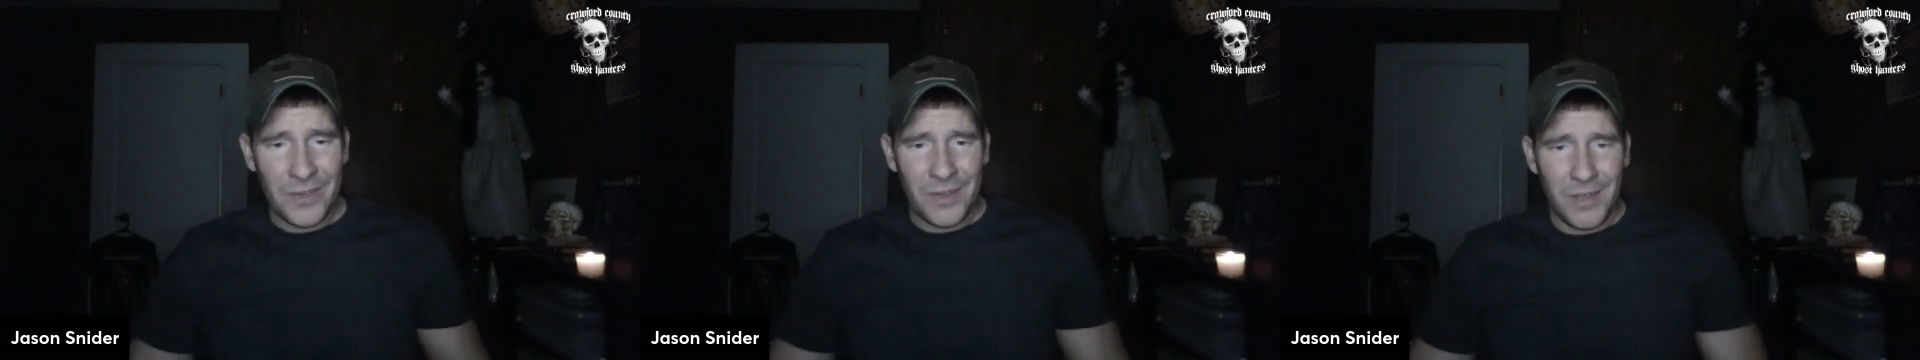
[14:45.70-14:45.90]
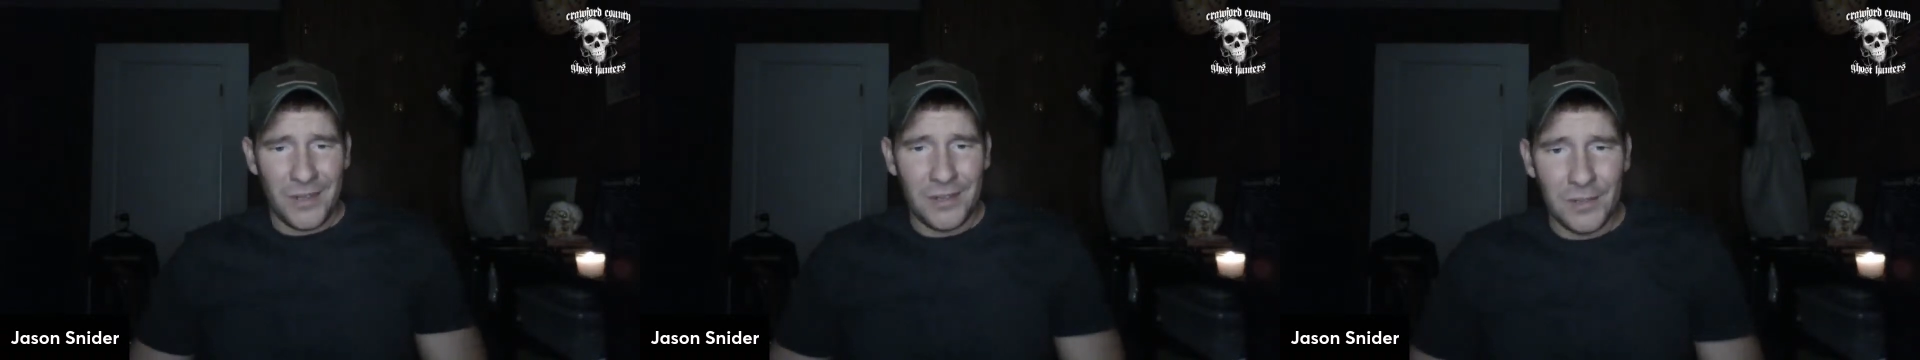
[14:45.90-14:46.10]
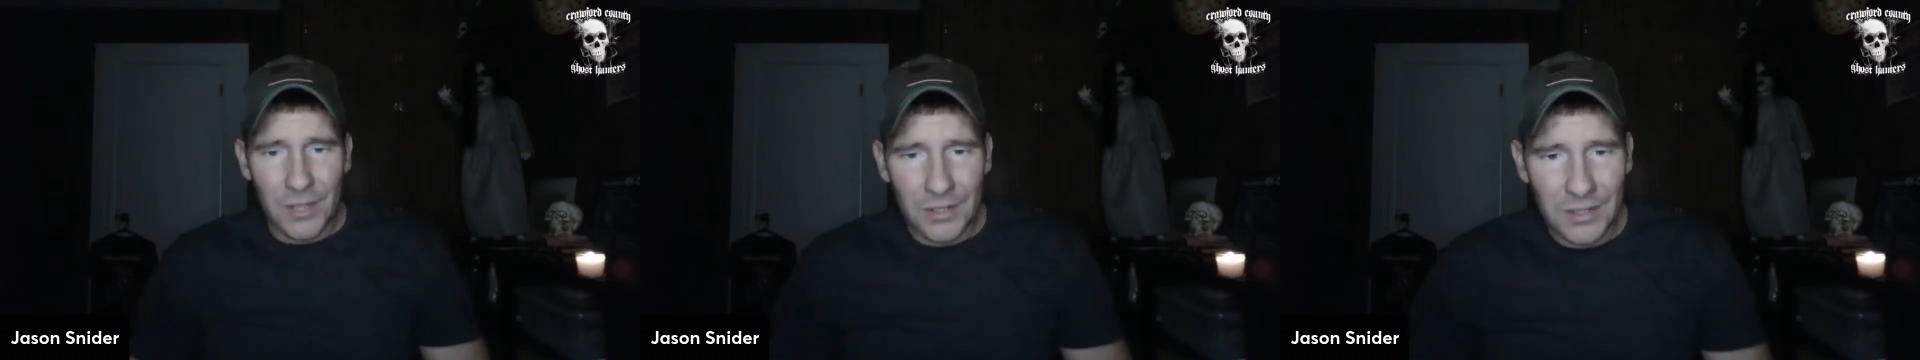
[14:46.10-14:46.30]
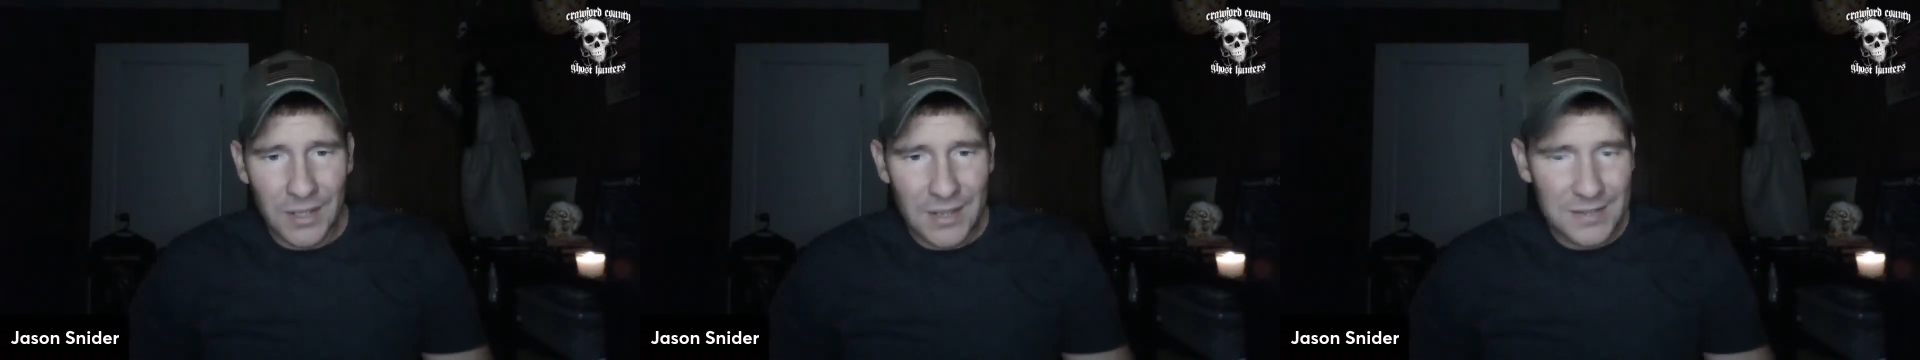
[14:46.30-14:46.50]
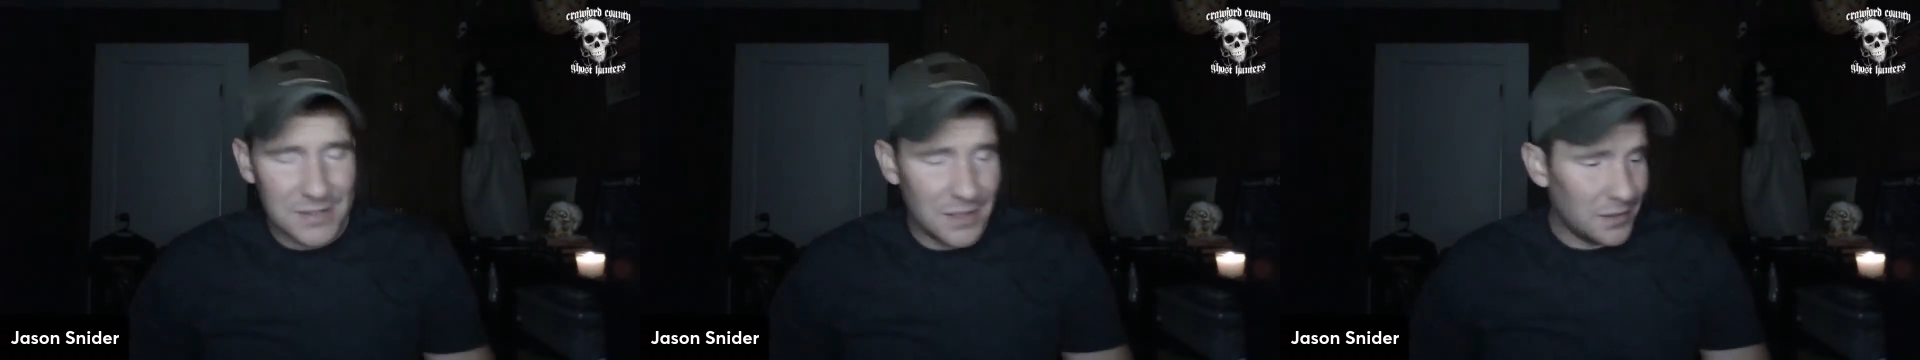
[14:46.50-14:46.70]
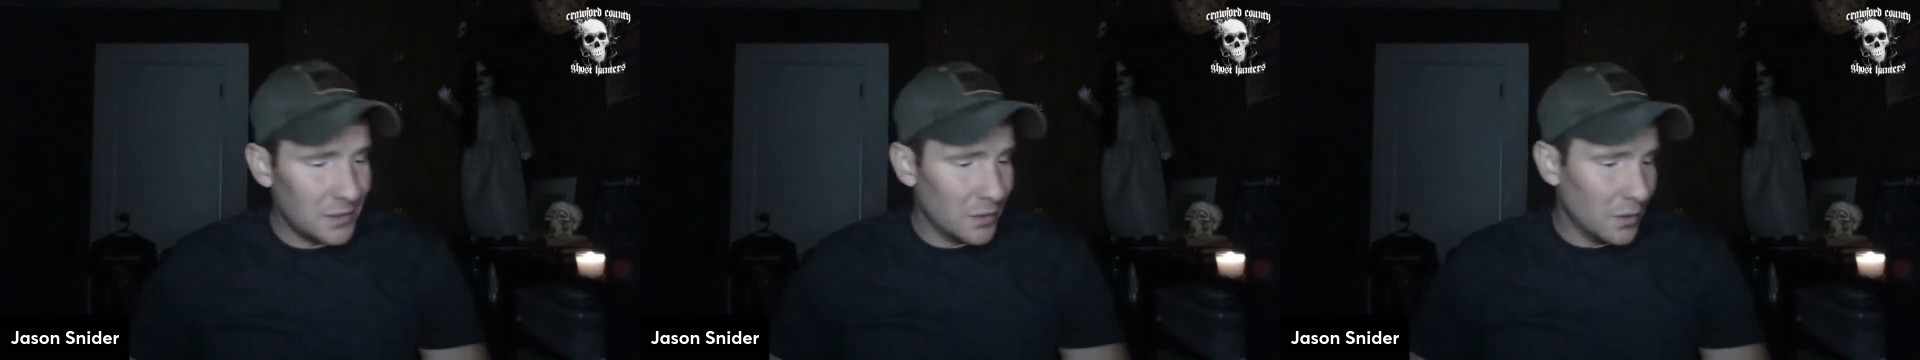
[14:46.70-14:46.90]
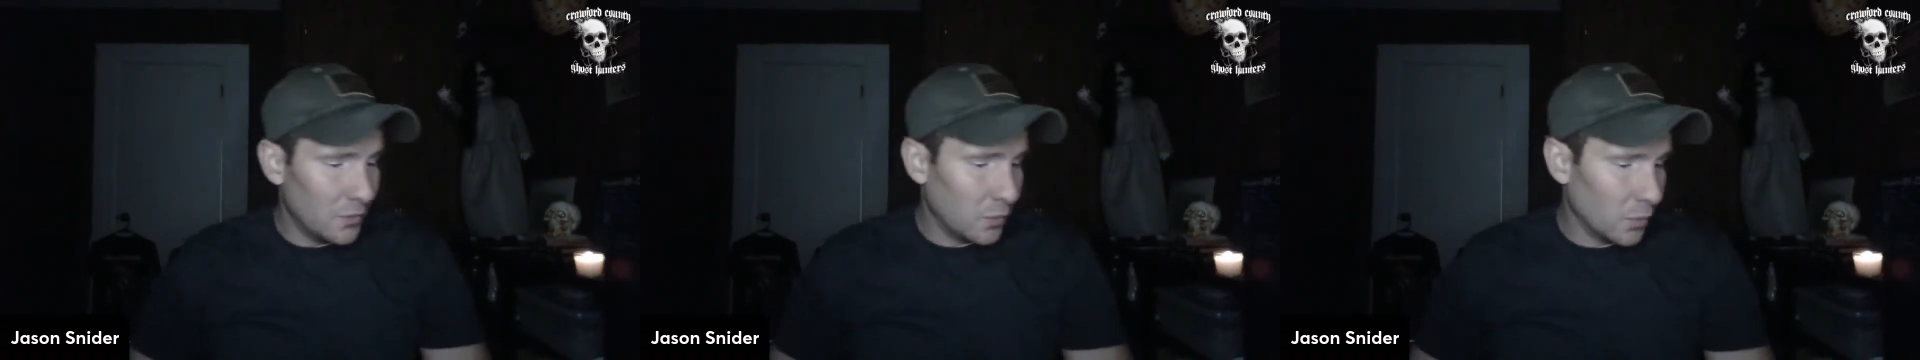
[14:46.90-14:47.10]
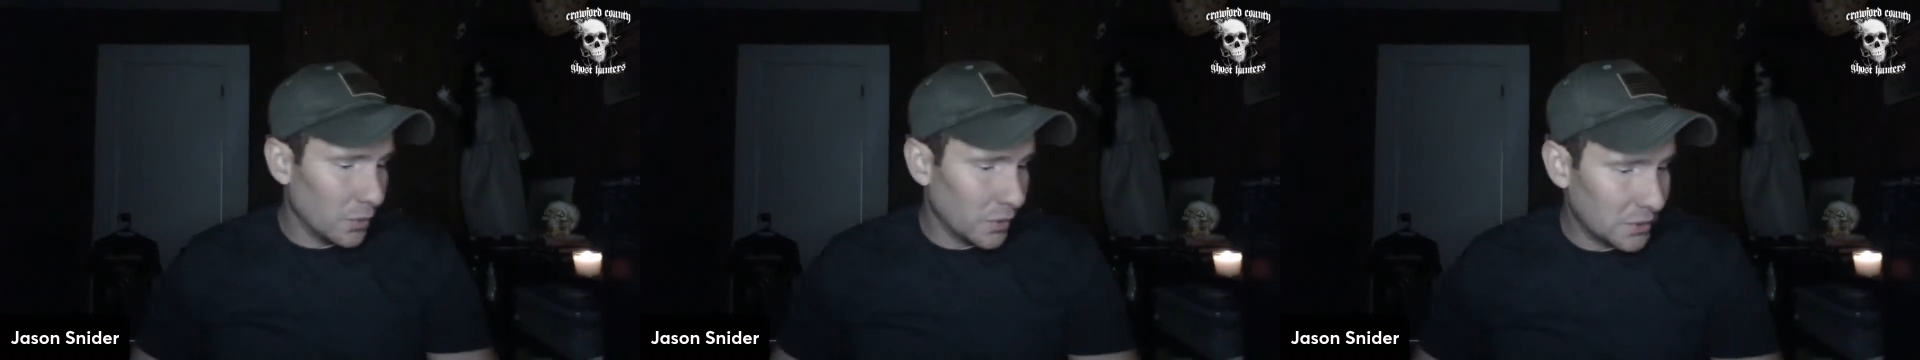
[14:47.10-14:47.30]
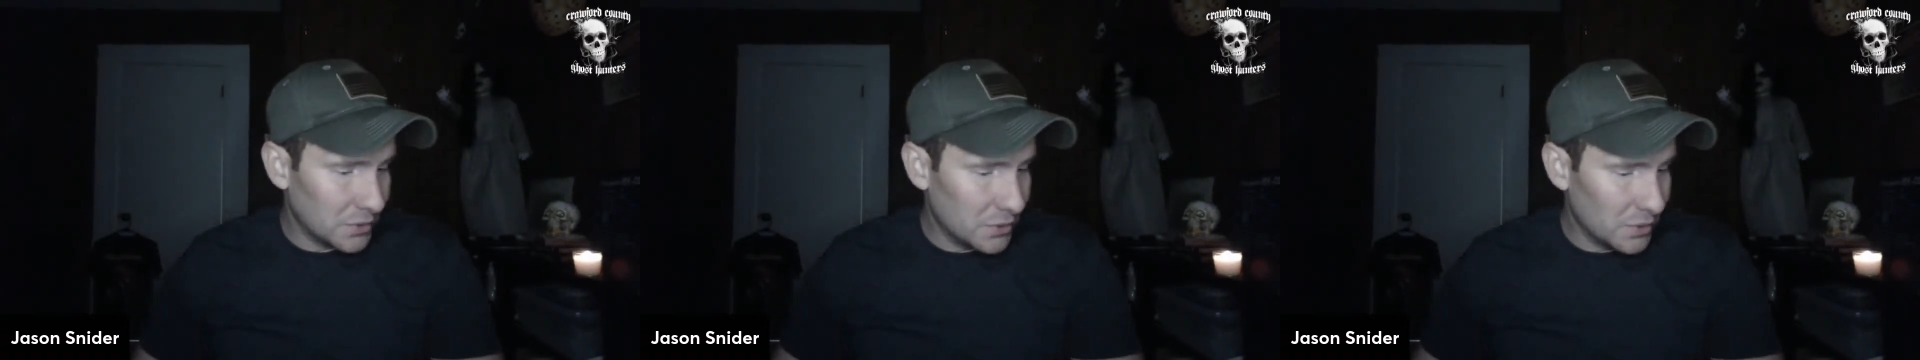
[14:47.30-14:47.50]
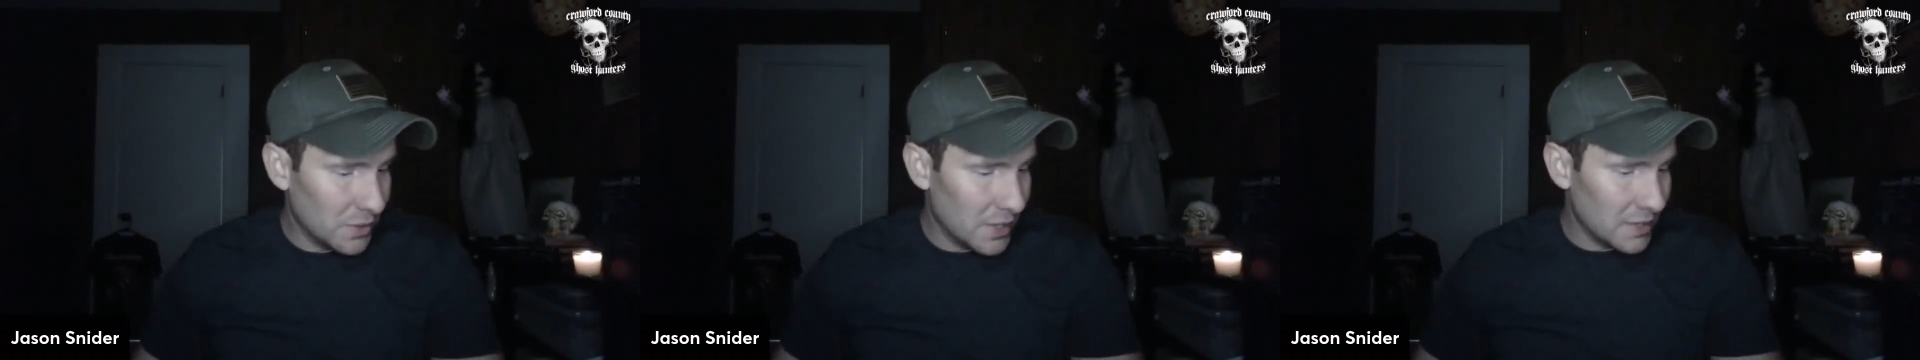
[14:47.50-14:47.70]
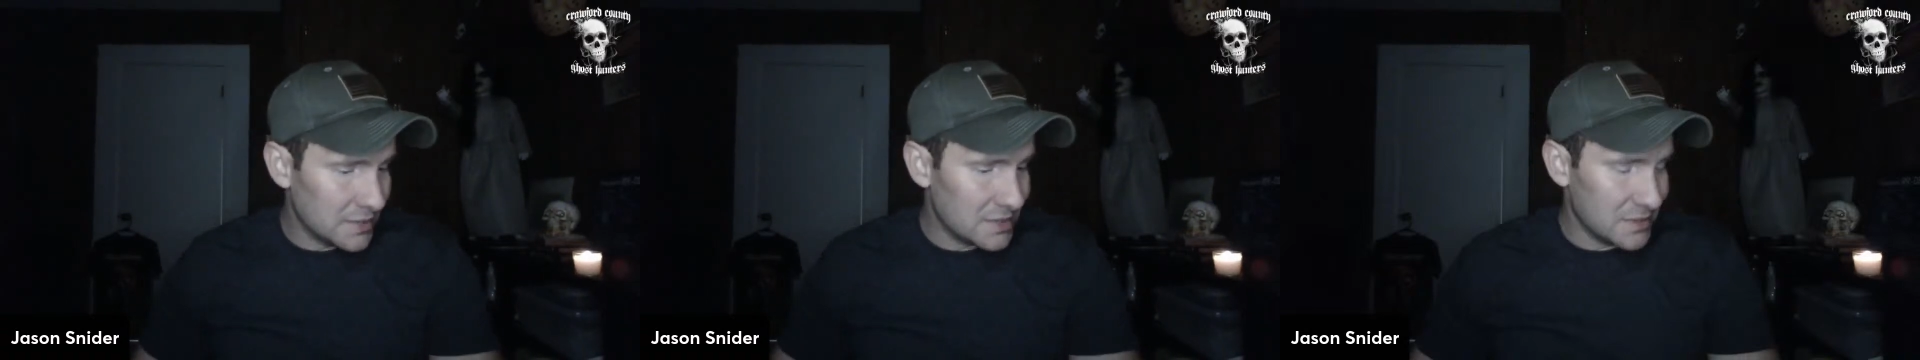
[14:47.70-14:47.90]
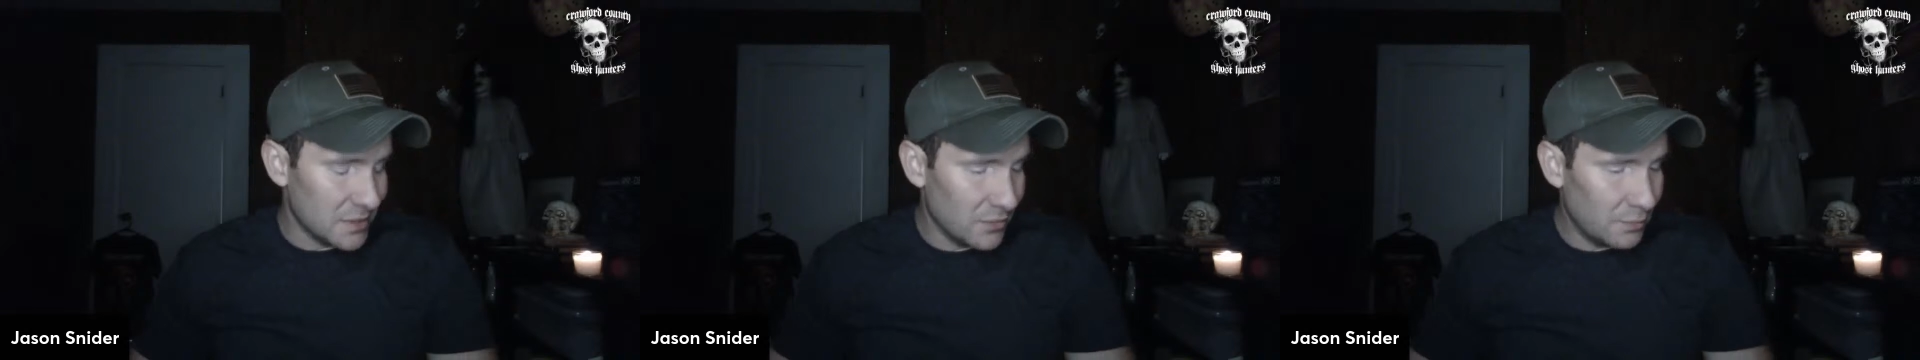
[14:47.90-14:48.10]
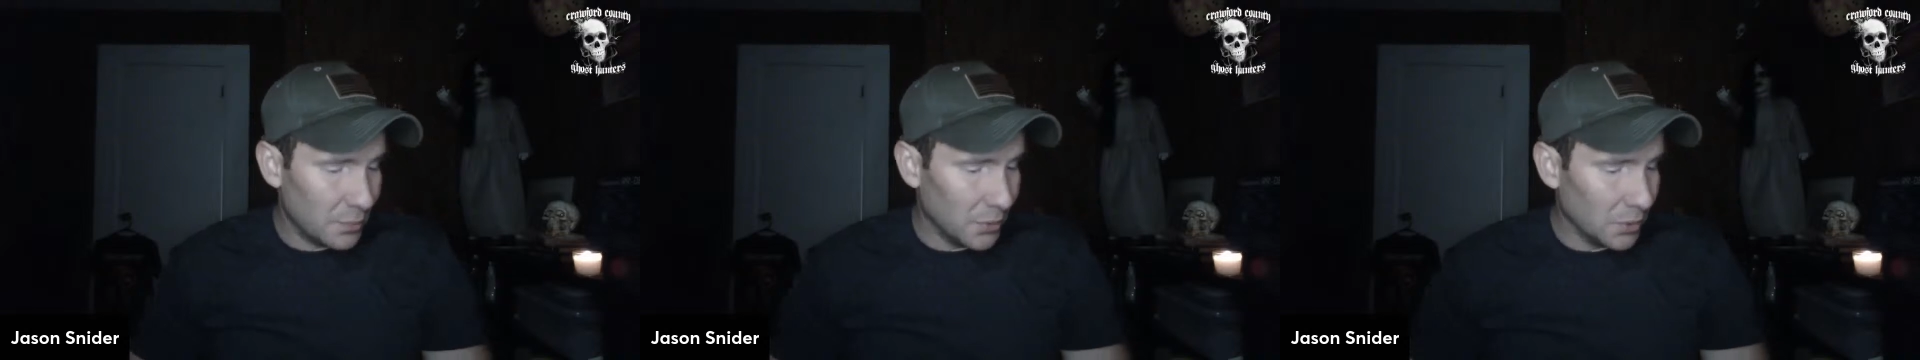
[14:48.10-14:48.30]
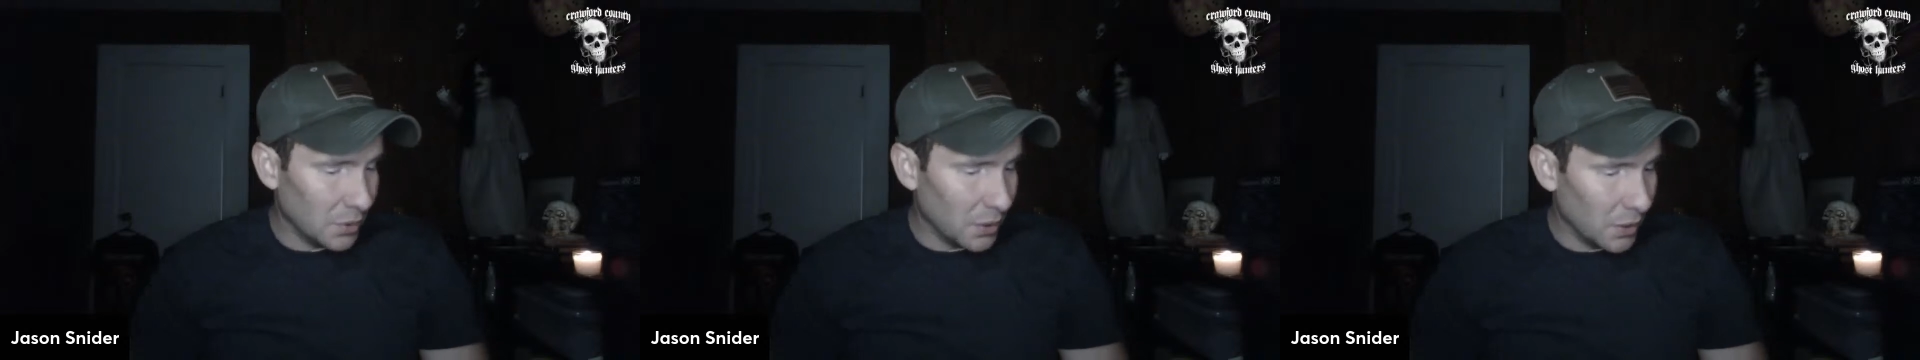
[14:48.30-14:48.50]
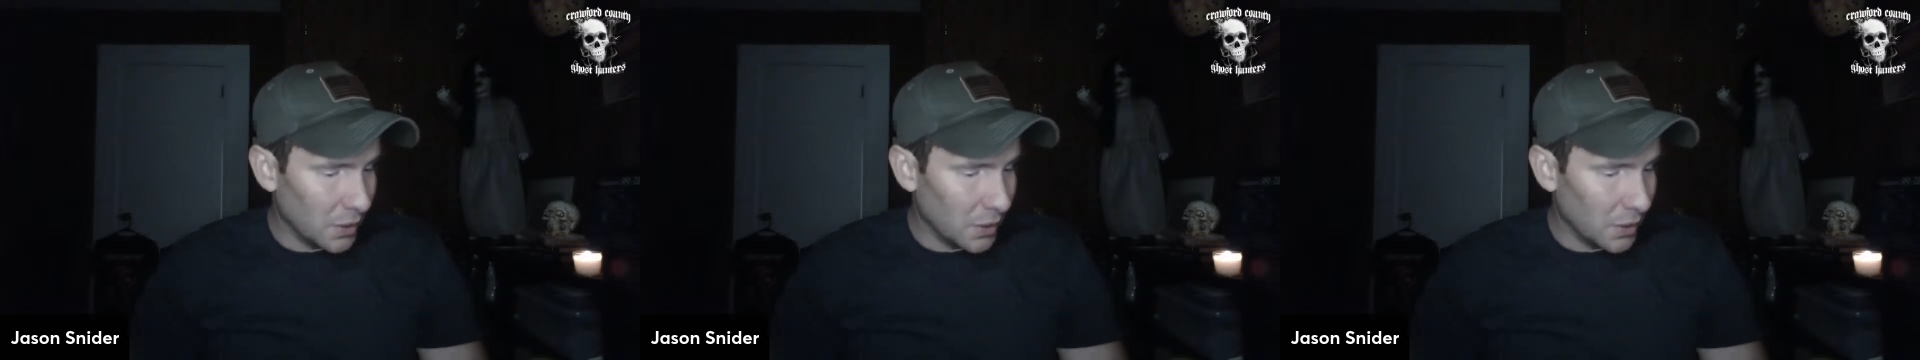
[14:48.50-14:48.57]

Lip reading: I know a lot of you guys can't get off work and do that stuff, but